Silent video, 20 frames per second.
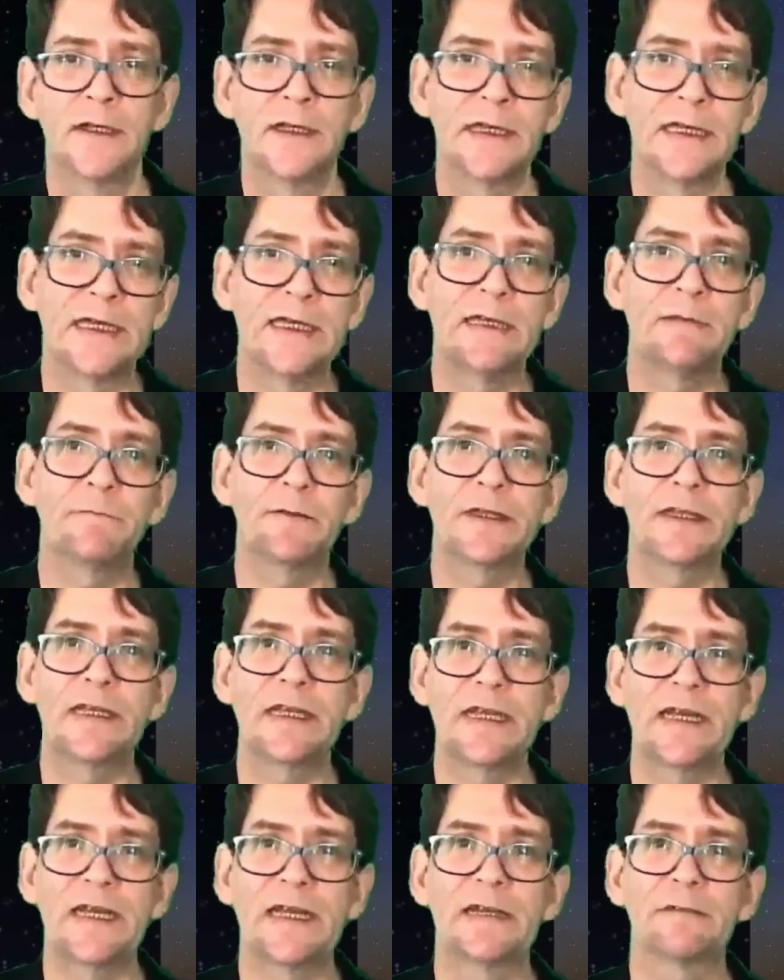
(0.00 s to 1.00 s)

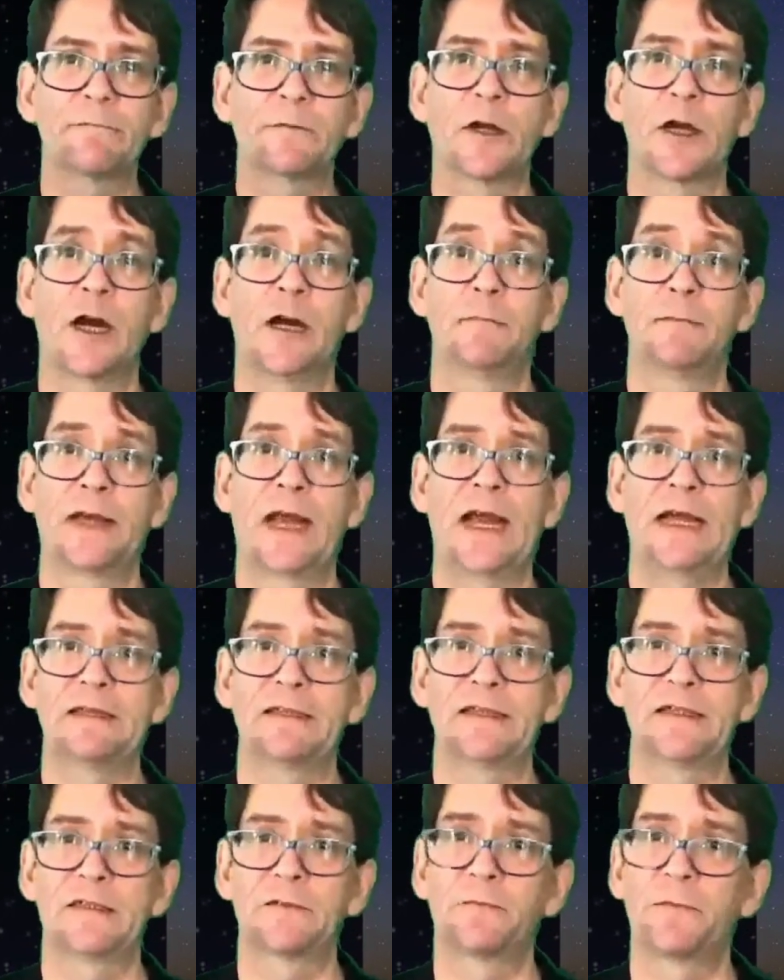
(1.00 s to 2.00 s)
Even if Comet
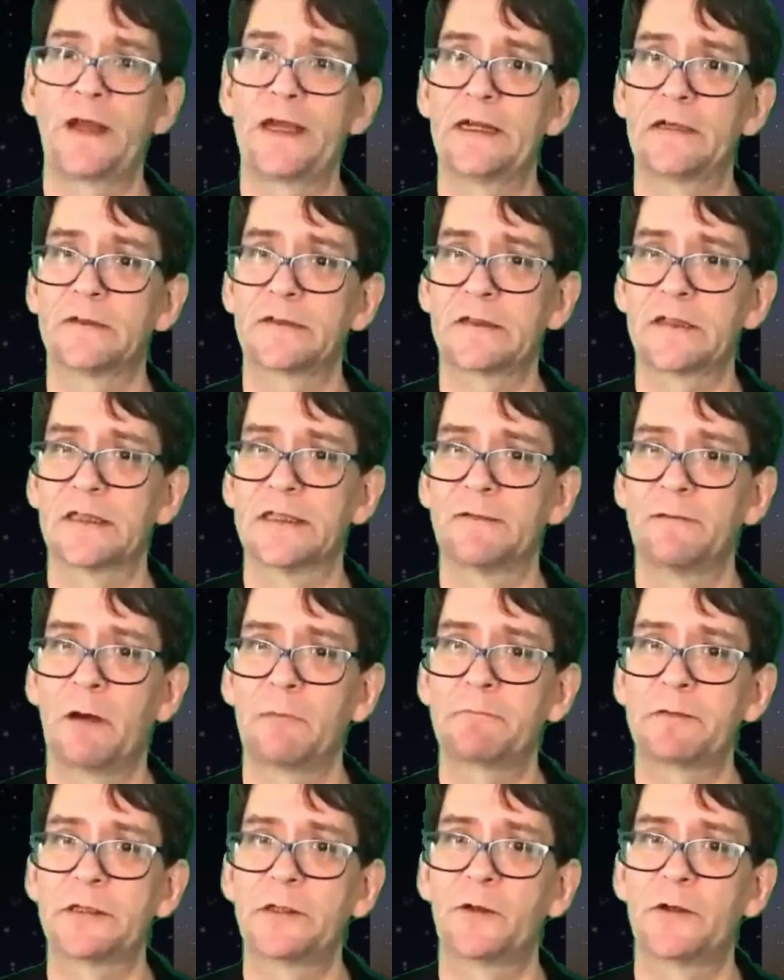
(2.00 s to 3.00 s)
Atlas fails to live
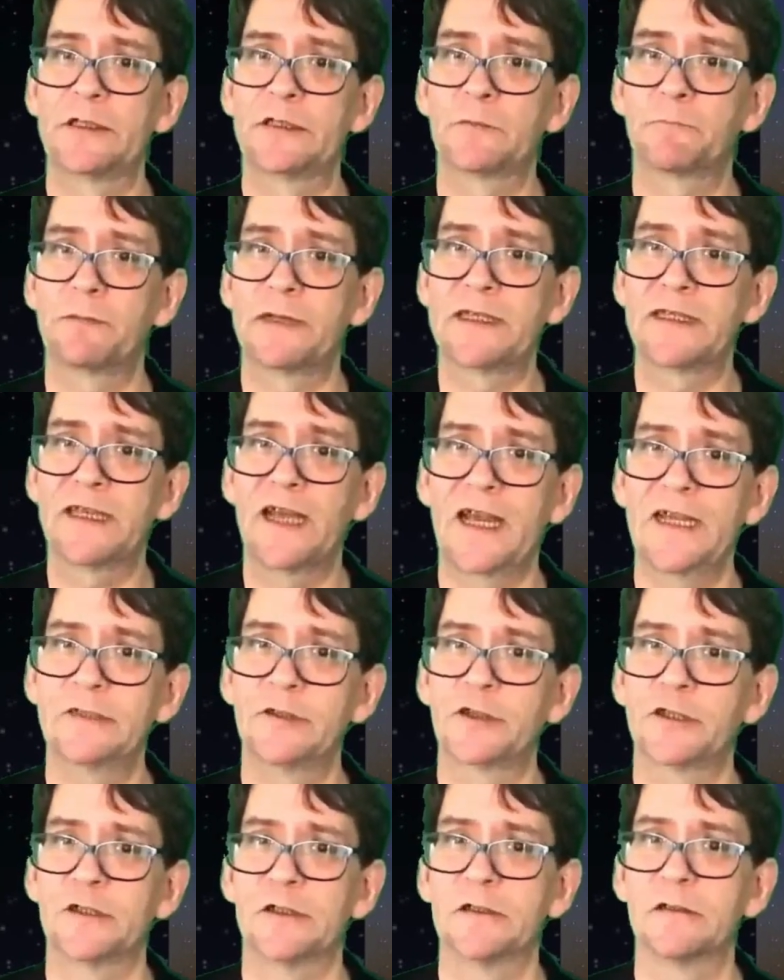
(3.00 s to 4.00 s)
up to its
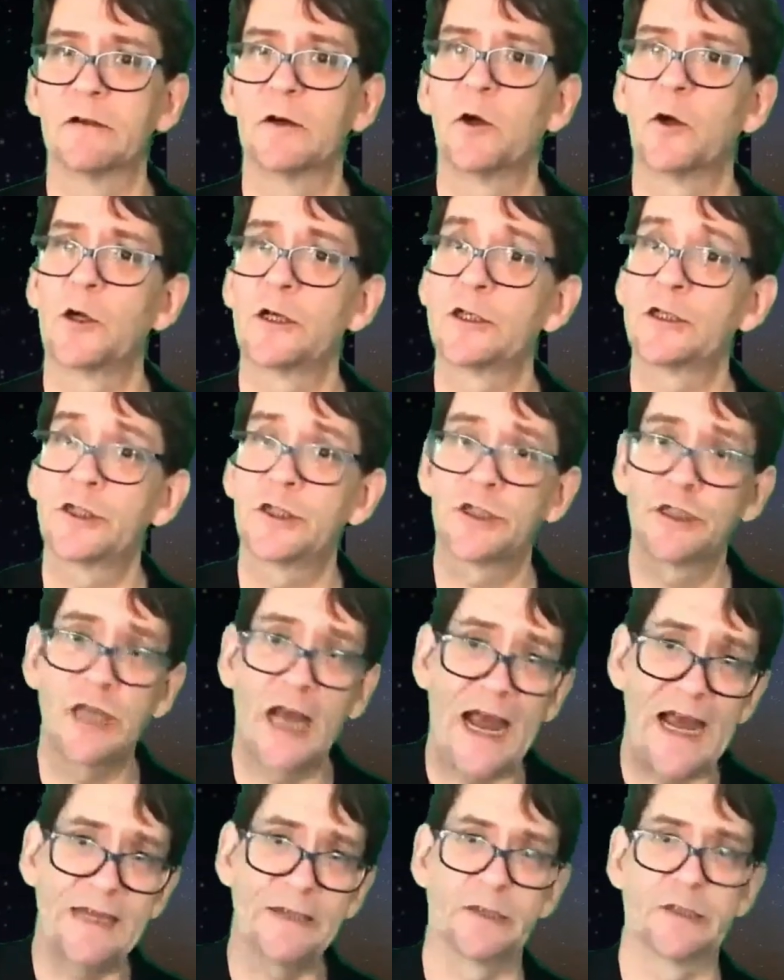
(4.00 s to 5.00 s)
potential or
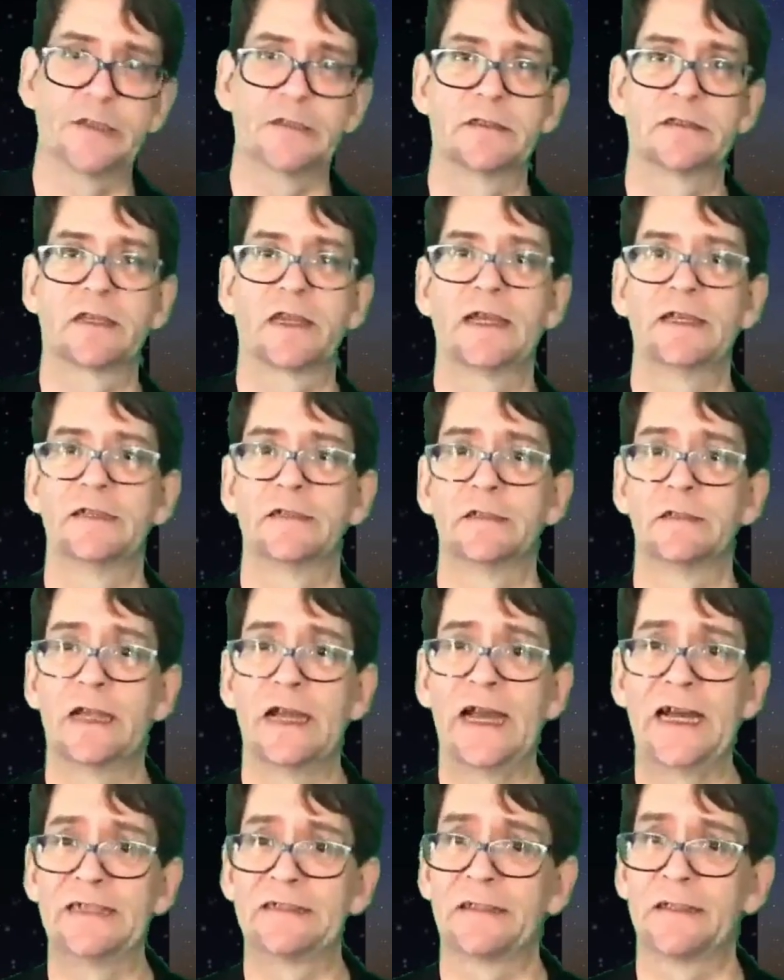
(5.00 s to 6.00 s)
shatters
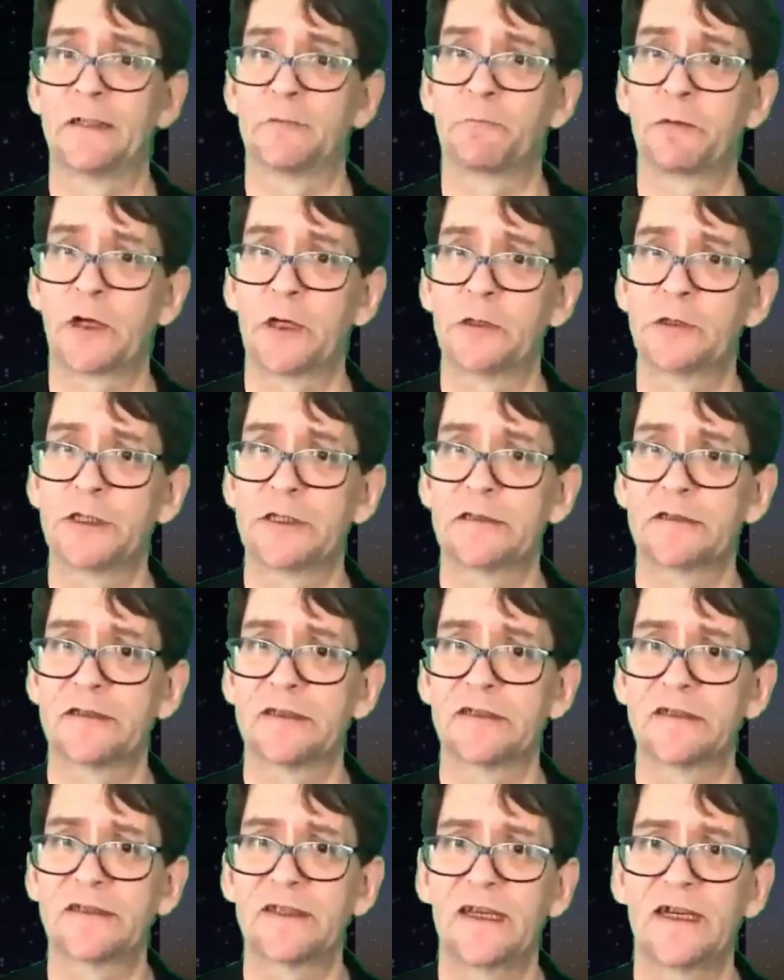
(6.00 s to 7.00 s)
as it approaches
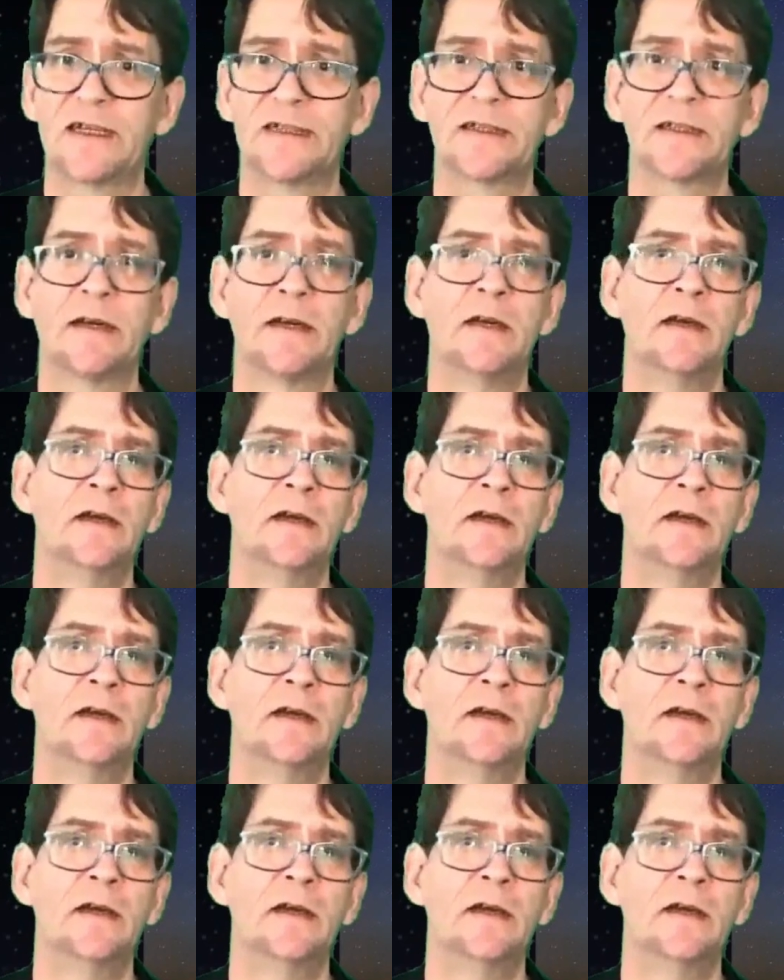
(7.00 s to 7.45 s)
the Sun,